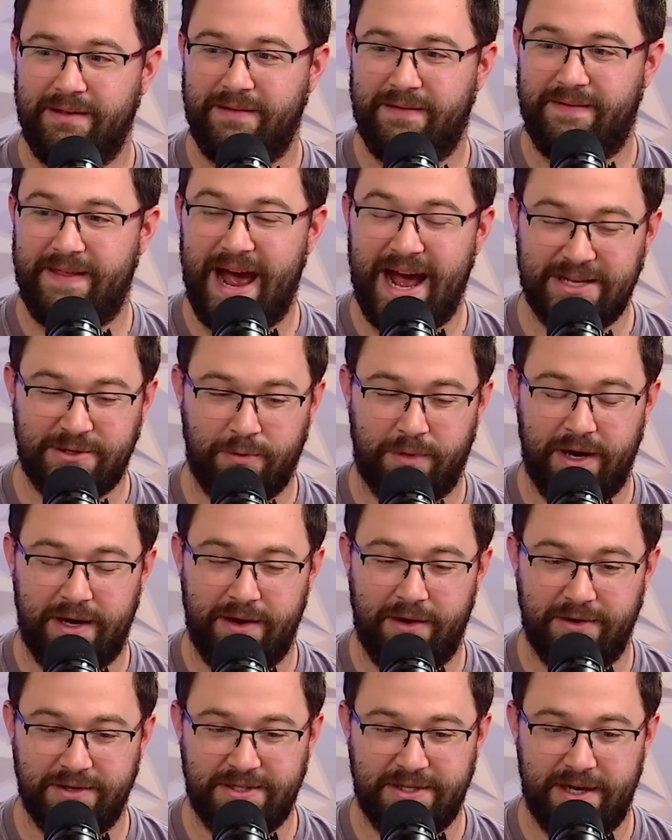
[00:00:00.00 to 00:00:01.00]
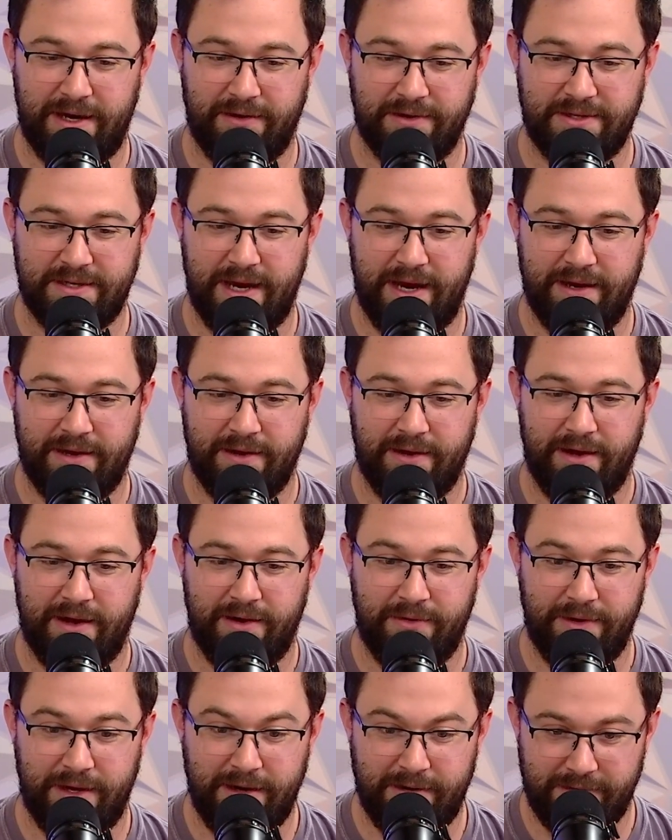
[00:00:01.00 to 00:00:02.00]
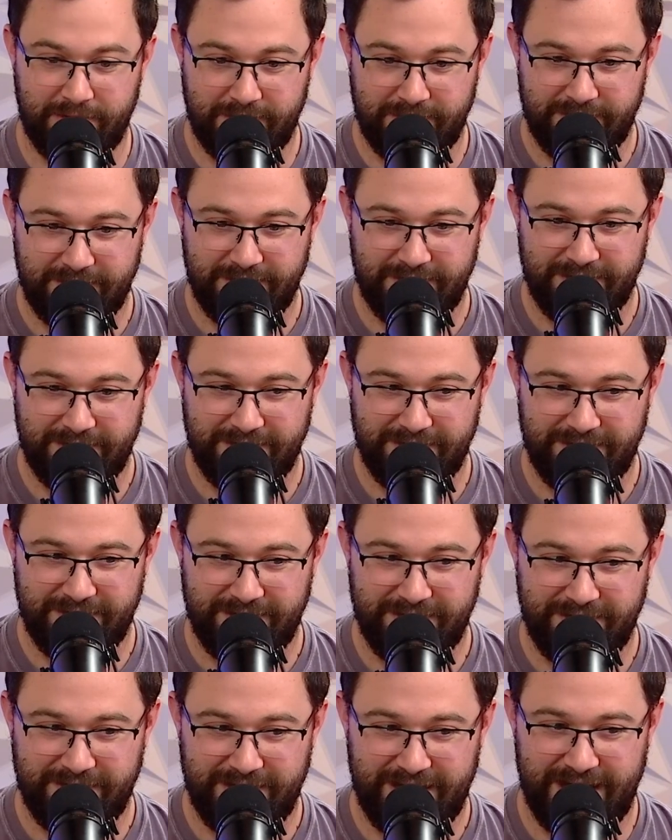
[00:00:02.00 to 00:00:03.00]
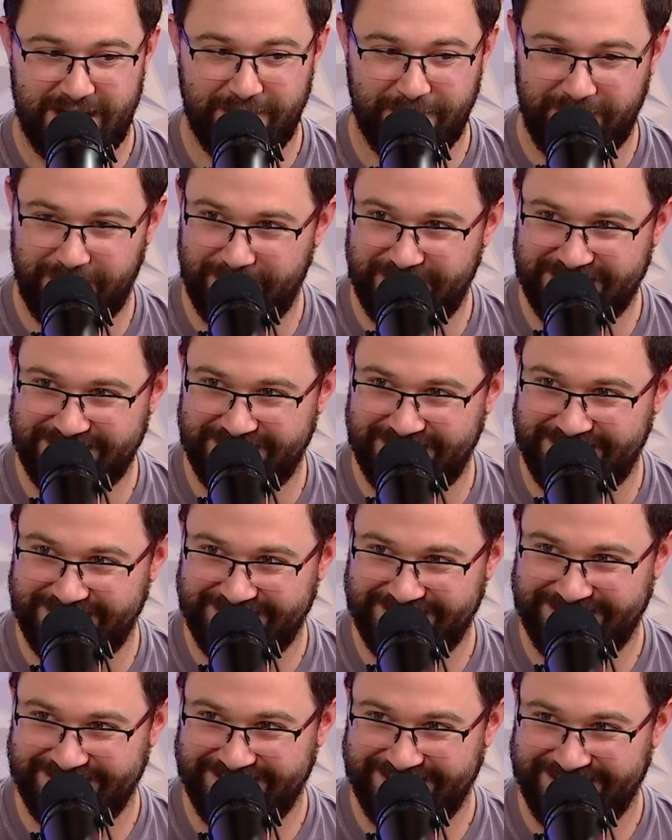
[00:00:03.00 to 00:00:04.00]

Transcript: that's when I noticed it. I was like, oh no, how did we miss this?